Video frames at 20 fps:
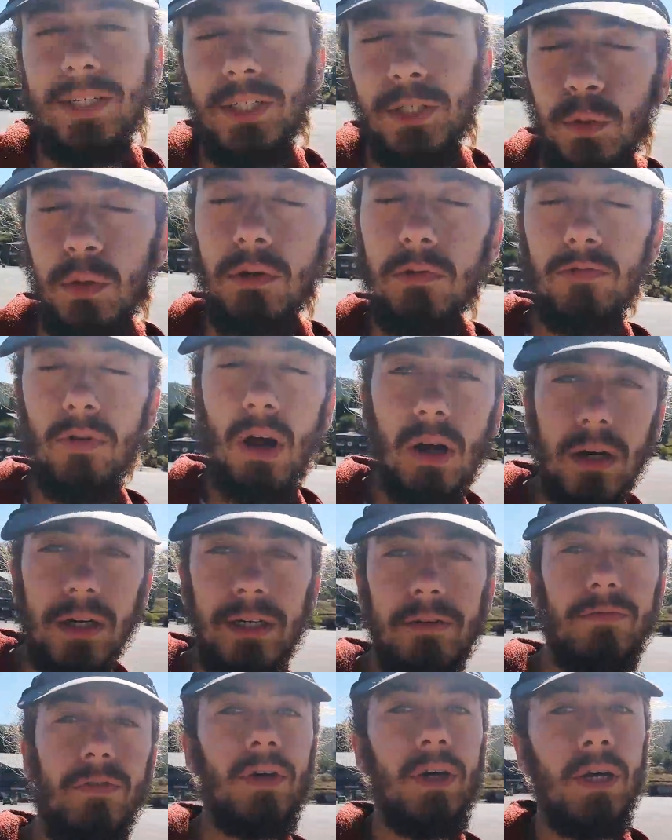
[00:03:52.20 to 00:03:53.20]
you
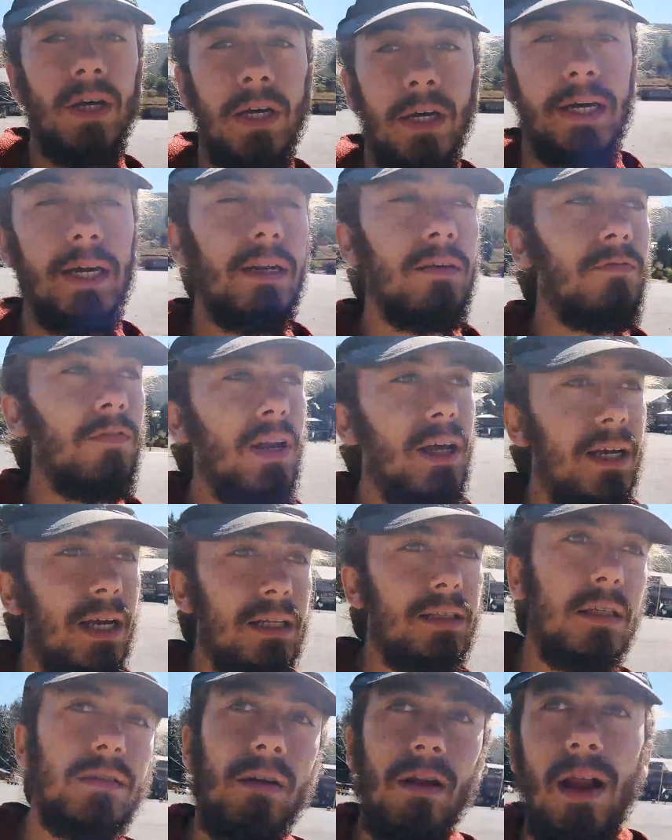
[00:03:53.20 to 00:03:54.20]
arrive in Villa
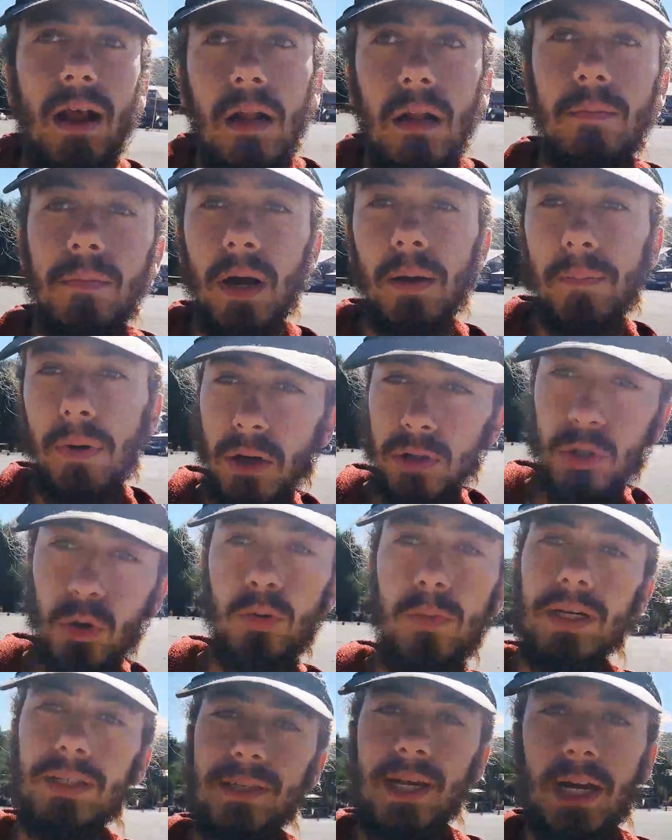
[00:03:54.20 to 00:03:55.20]
Catedral by bus or
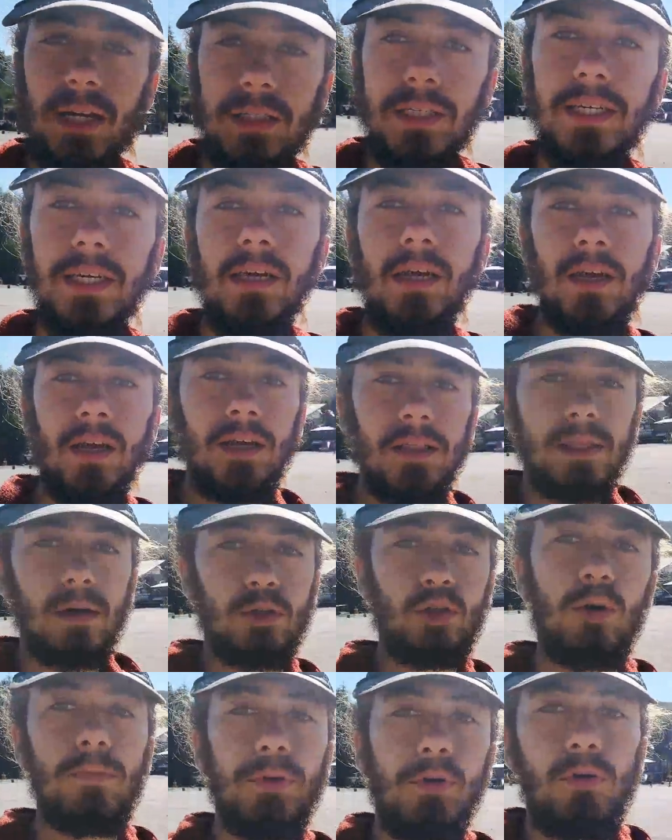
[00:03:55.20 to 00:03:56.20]
by taxi, they'll
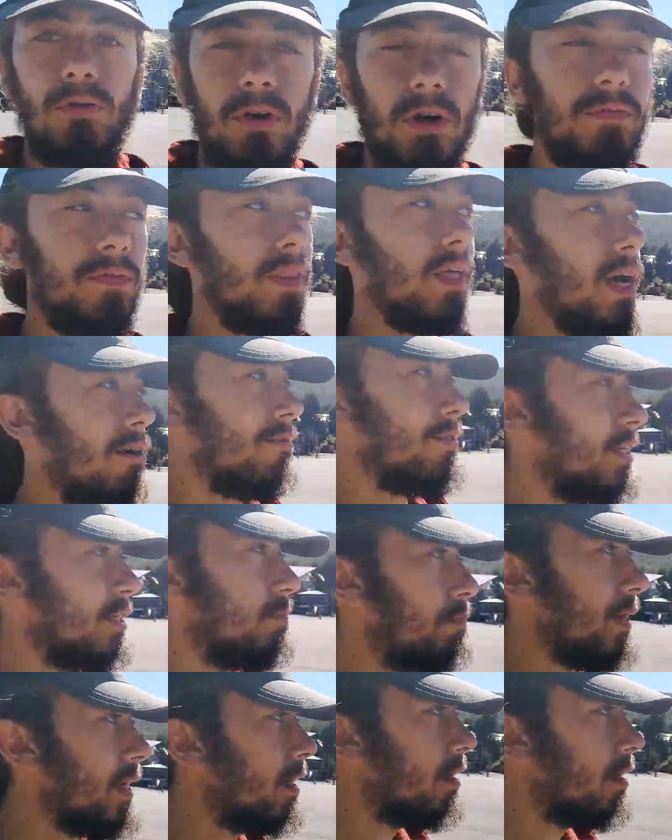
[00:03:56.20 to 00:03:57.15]
drop you off over there in this big